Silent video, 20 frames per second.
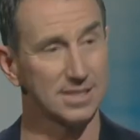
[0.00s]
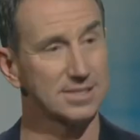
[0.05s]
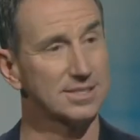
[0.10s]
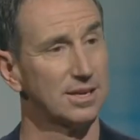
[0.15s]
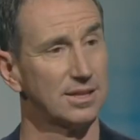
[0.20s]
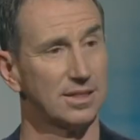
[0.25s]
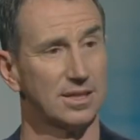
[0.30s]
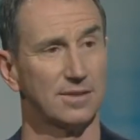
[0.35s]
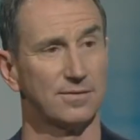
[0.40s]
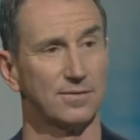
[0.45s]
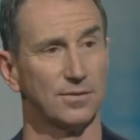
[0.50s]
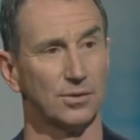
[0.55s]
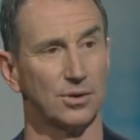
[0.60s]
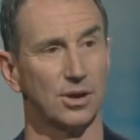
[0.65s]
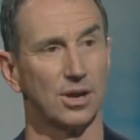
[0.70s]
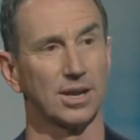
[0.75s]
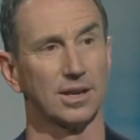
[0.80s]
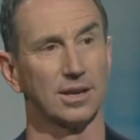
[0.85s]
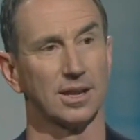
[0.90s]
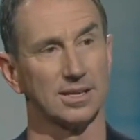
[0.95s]
And so, therefore,
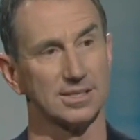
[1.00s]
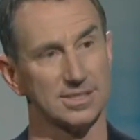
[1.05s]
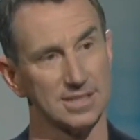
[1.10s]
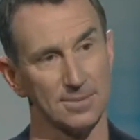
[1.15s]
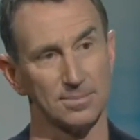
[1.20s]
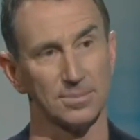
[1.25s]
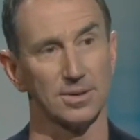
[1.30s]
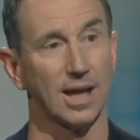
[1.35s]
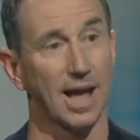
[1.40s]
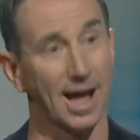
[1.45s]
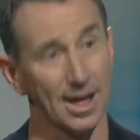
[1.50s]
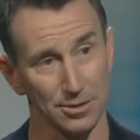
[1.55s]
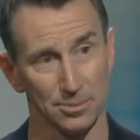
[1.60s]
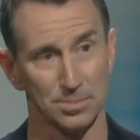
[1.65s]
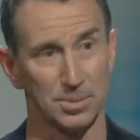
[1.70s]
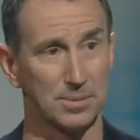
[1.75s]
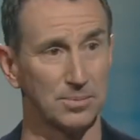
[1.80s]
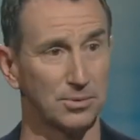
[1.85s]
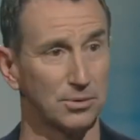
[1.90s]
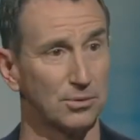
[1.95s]
I can accept other
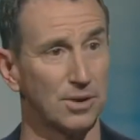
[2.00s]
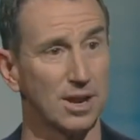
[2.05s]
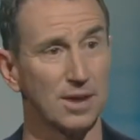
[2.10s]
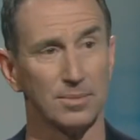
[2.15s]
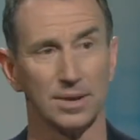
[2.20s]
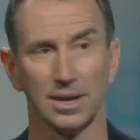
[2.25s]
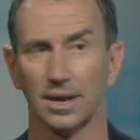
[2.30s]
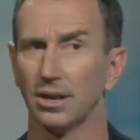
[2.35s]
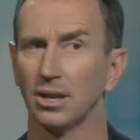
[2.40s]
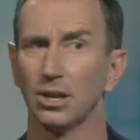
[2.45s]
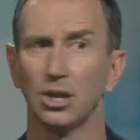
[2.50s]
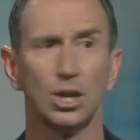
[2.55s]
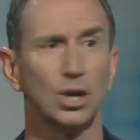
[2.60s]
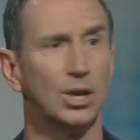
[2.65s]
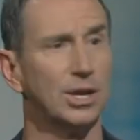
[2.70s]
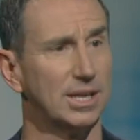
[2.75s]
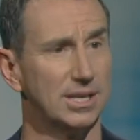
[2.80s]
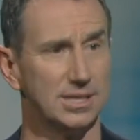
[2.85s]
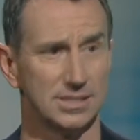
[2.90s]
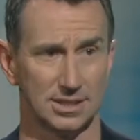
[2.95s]
people around me a
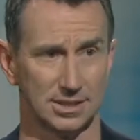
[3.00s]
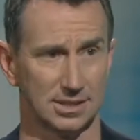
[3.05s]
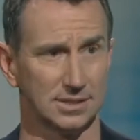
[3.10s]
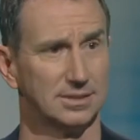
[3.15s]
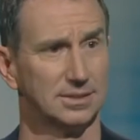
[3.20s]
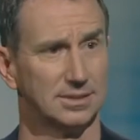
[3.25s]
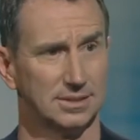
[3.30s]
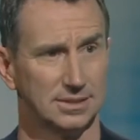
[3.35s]
lot easier.